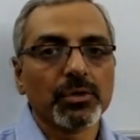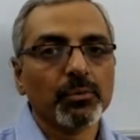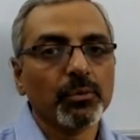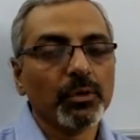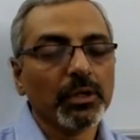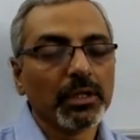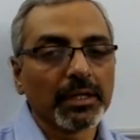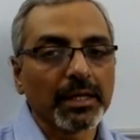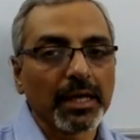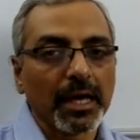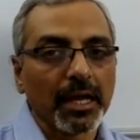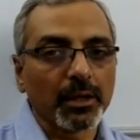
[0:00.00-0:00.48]

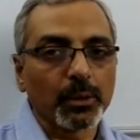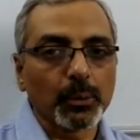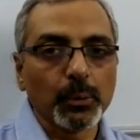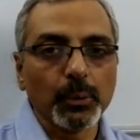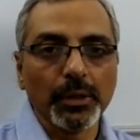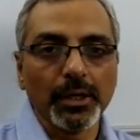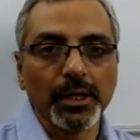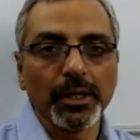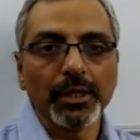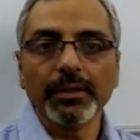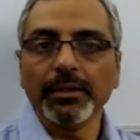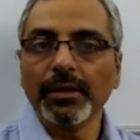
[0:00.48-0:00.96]
we'll
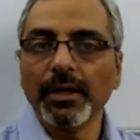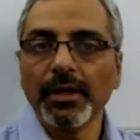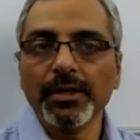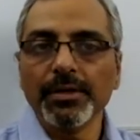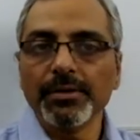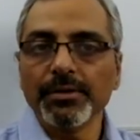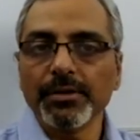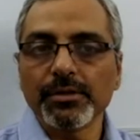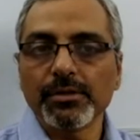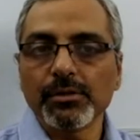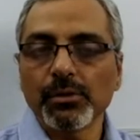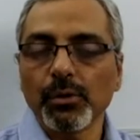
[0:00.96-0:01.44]
calculate the
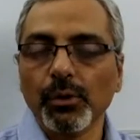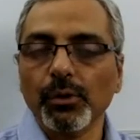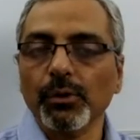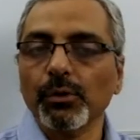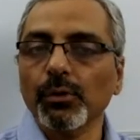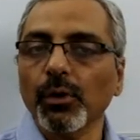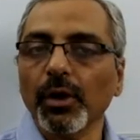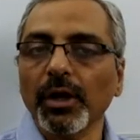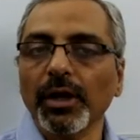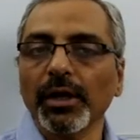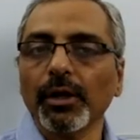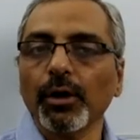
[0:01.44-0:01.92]
interest on
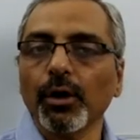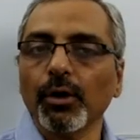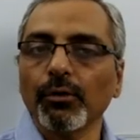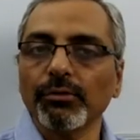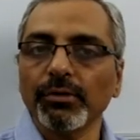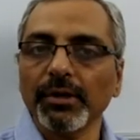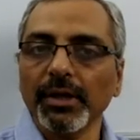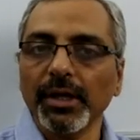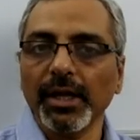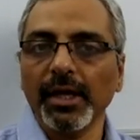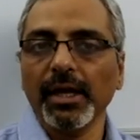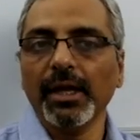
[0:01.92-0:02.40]
drawing of
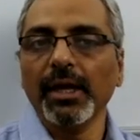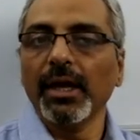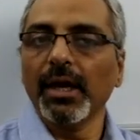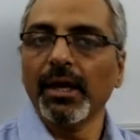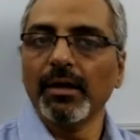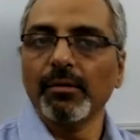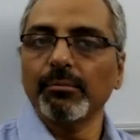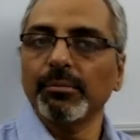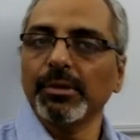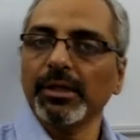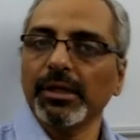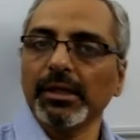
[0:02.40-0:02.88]
A
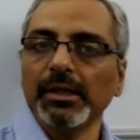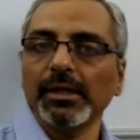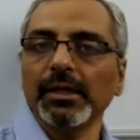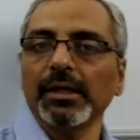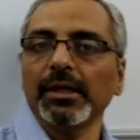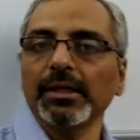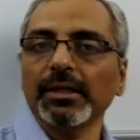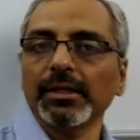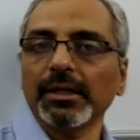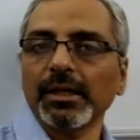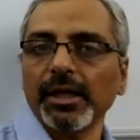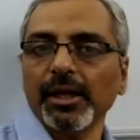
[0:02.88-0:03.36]
and B
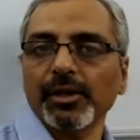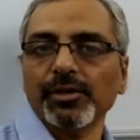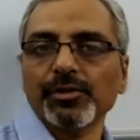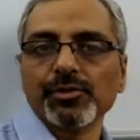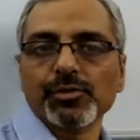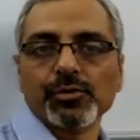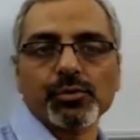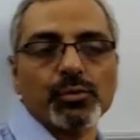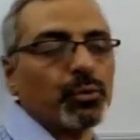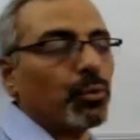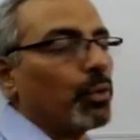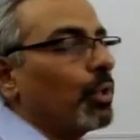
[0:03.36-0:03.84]
in case
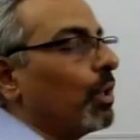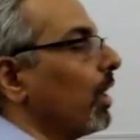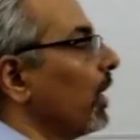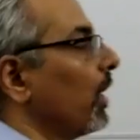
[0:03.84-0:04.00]
2.